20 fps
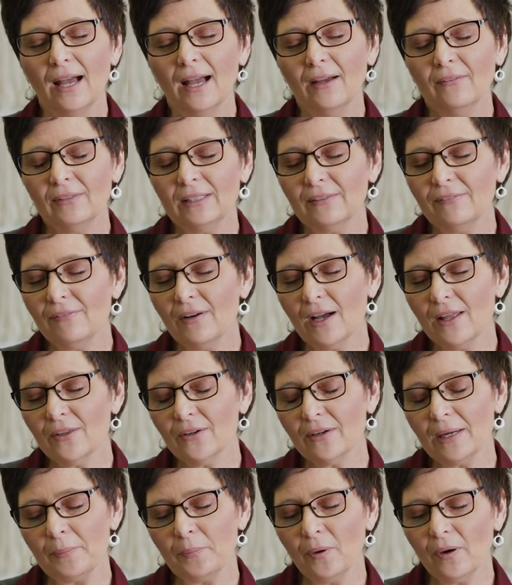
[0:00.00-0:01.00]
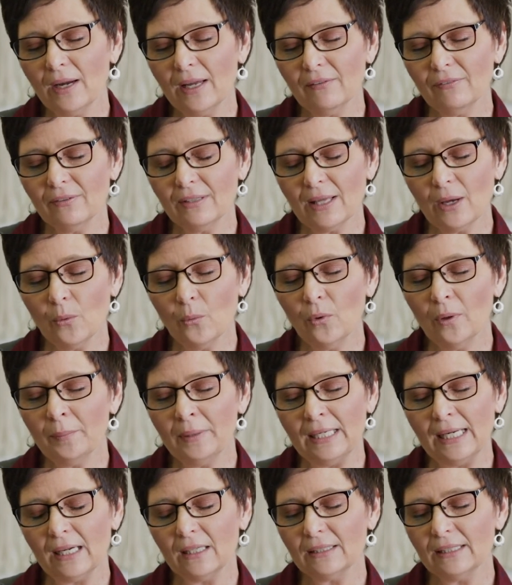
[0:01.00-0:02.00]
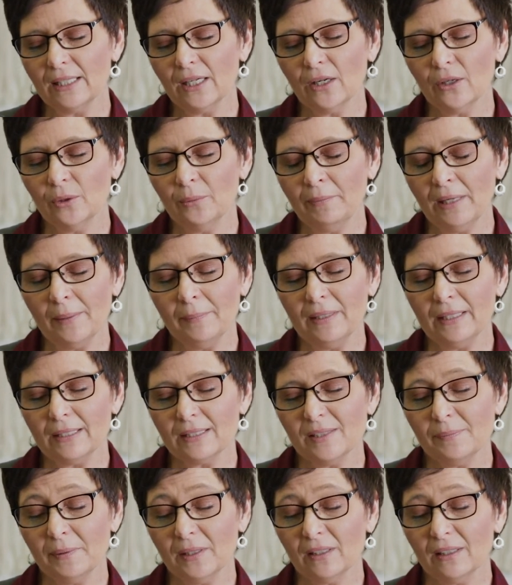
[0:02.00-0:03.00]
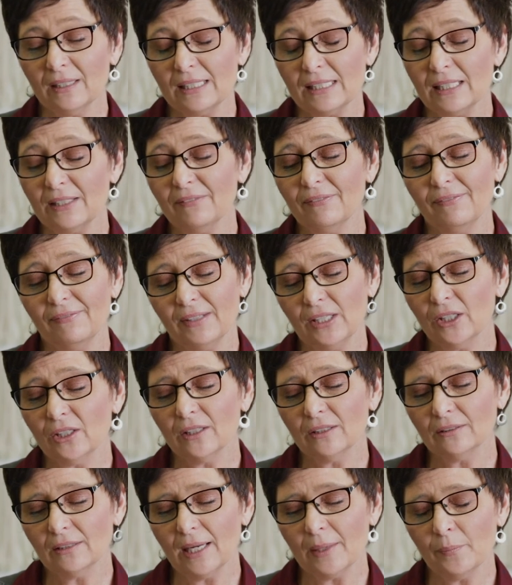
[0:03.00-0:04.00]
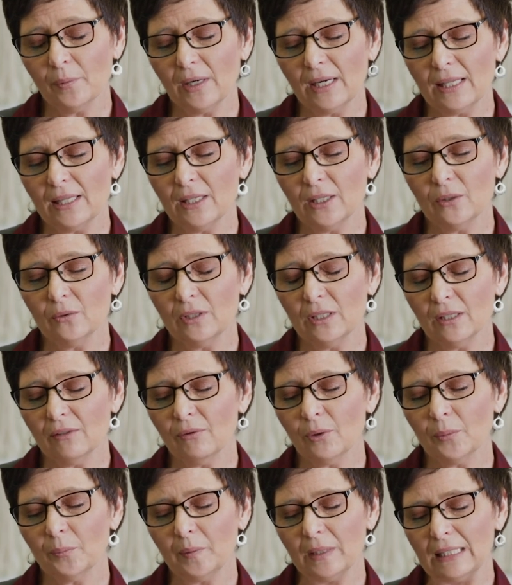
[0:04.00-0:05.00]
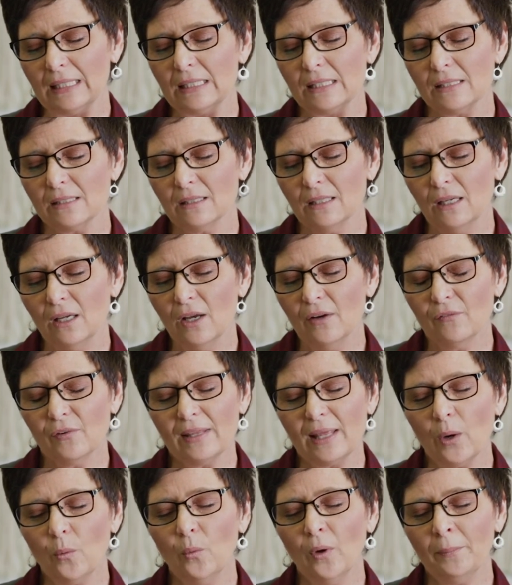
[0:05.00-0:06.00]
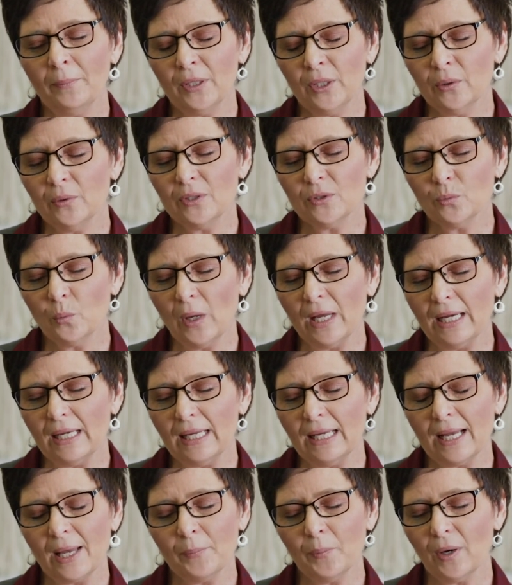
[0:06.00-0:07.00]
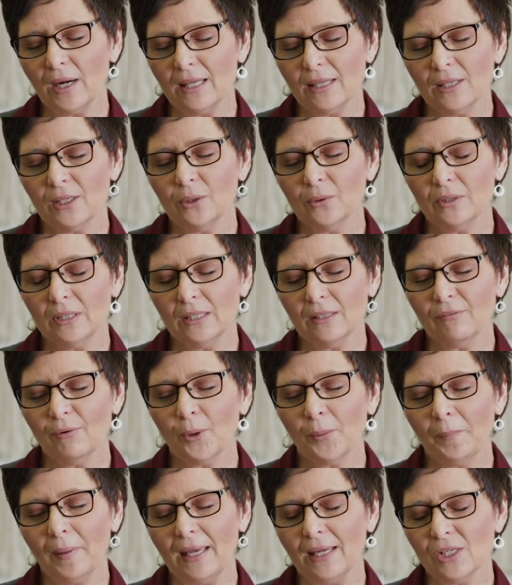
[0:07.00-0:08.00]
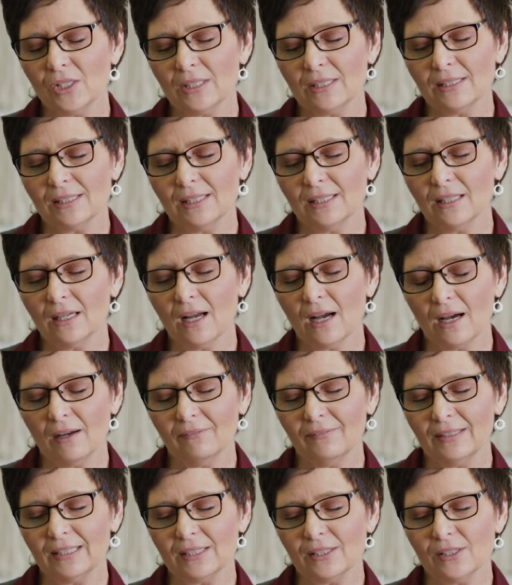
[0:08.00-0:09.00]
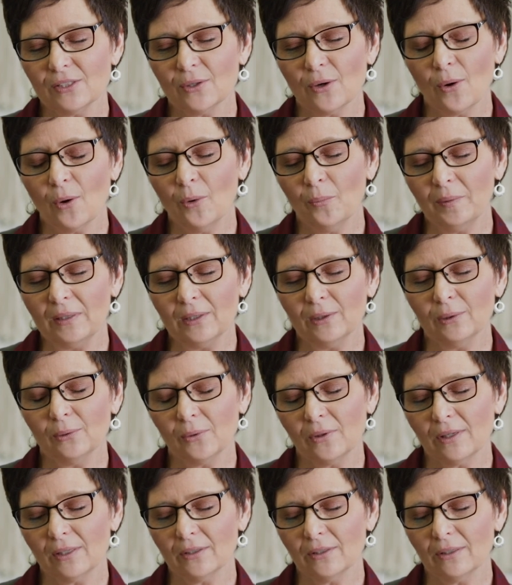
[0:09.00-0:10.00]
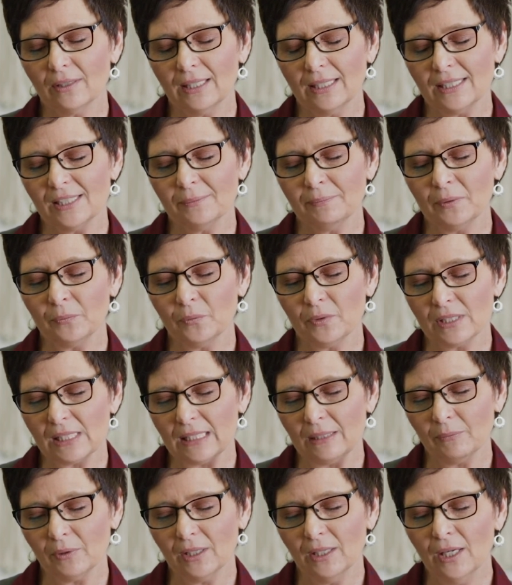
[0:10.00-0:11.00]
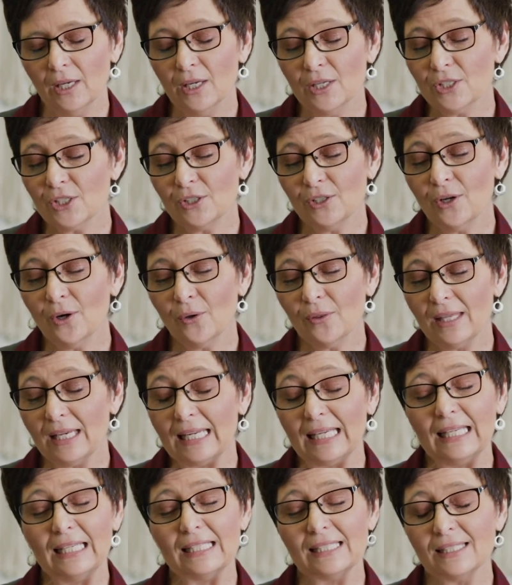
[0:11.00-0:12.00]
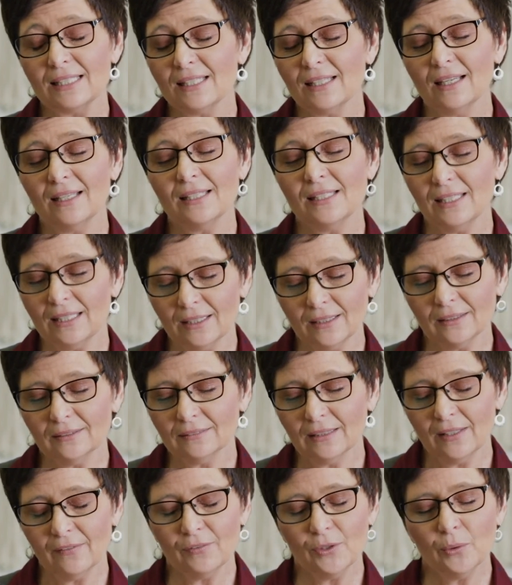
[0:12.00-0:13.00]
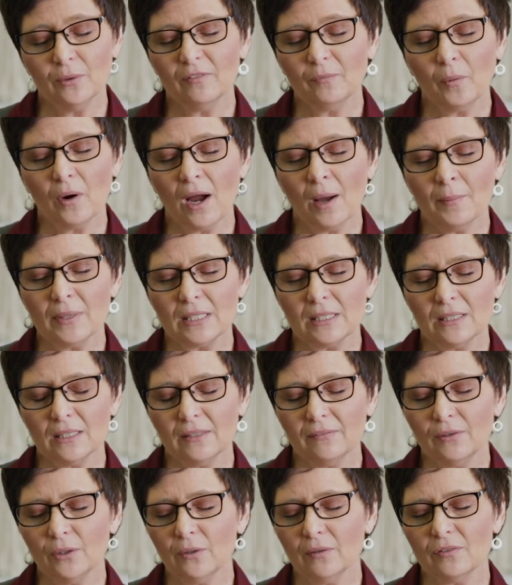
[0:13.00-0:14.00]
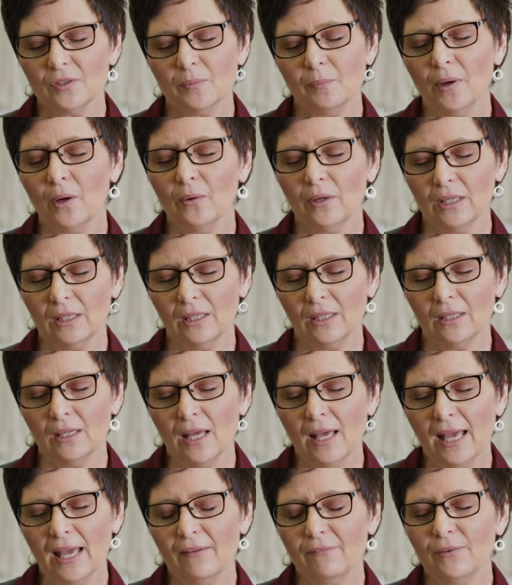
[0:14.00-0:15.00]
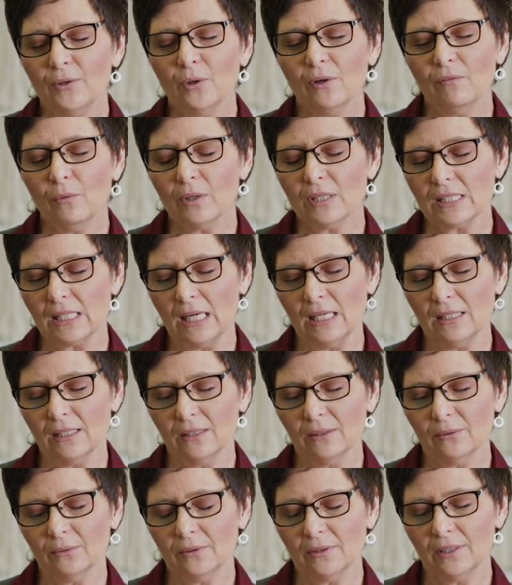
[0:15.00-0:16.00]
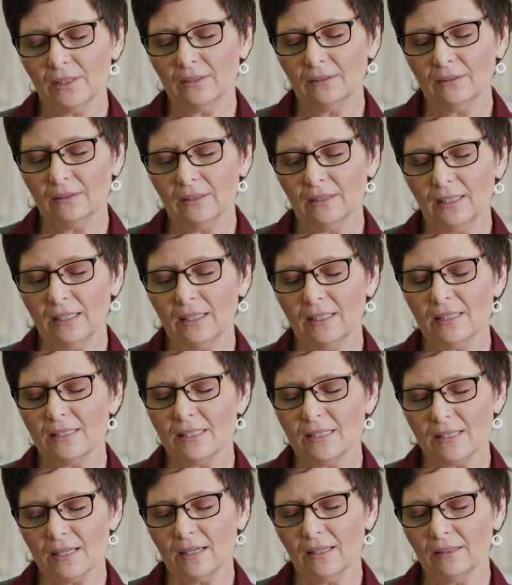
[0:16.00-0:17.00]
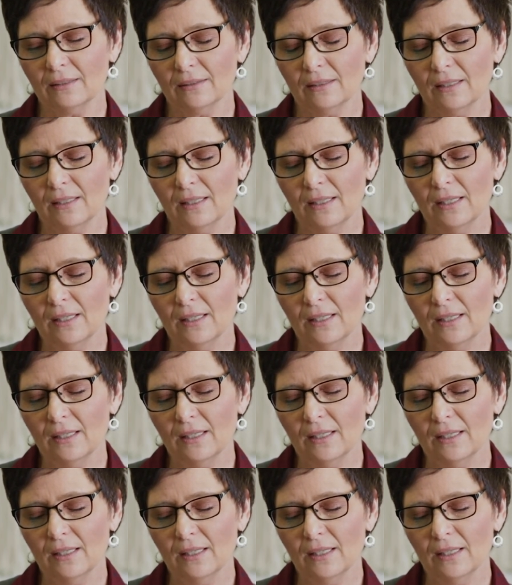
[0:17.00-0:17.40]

Heavenly Father, I pray for that woman out there who may be experiencing fear. I pray that you would give her peace. For that woman who is waiting, I pray that you would give her patience and the confidence to hope in the Lord, her kinsman redeemer, to know that it is a done deal. If you have promised it, if you have spoken it, if you have ordained it, Lord, it is done.